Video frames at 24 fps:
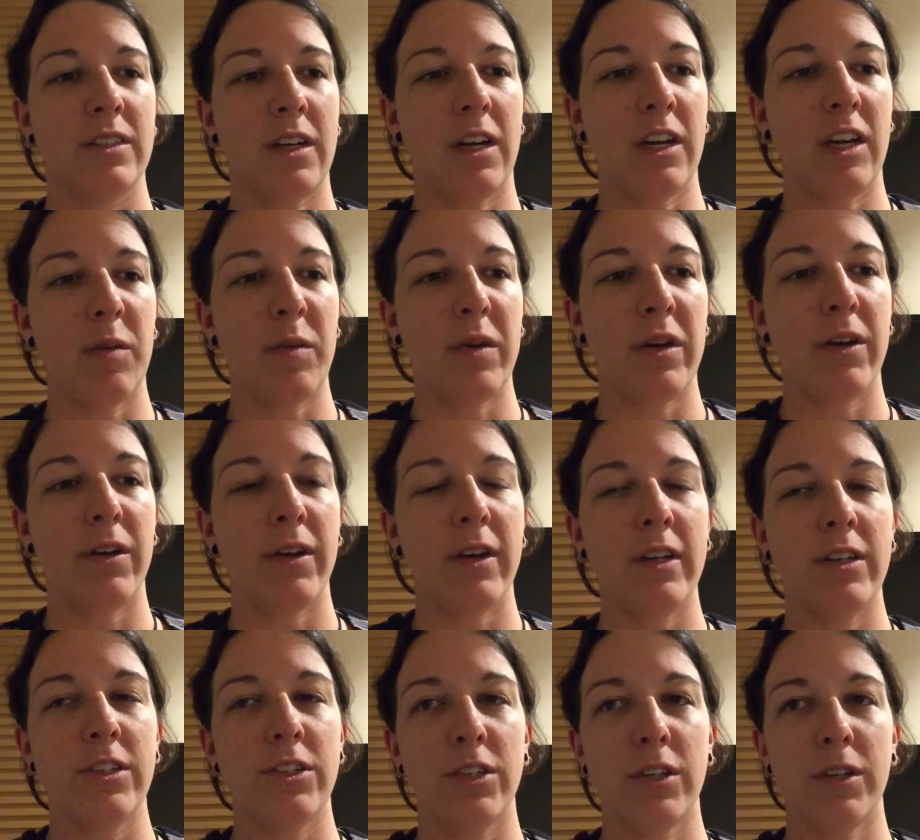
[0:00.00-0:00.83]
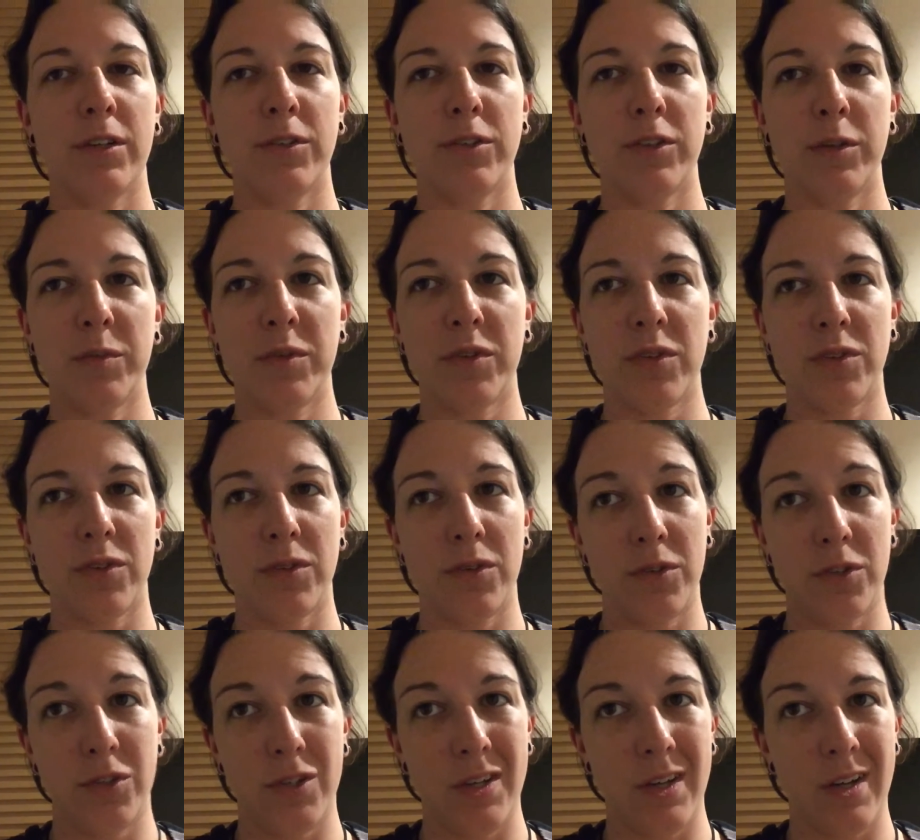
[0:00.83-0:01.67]
documentary Jiro Dreams of
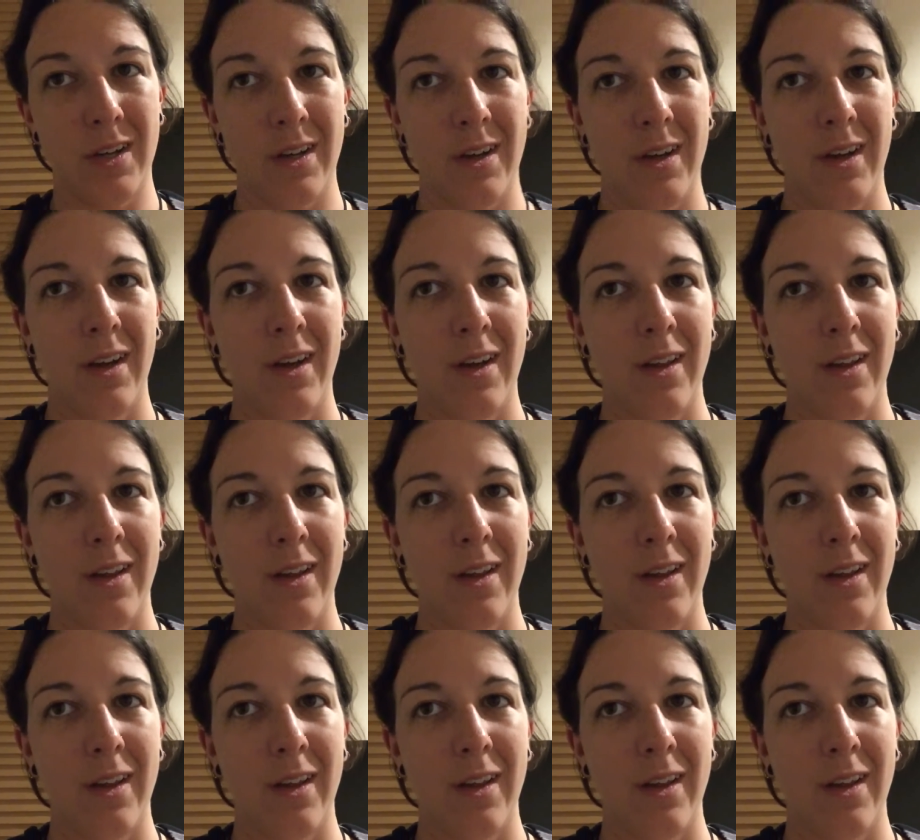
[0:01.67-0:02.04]
Sushi,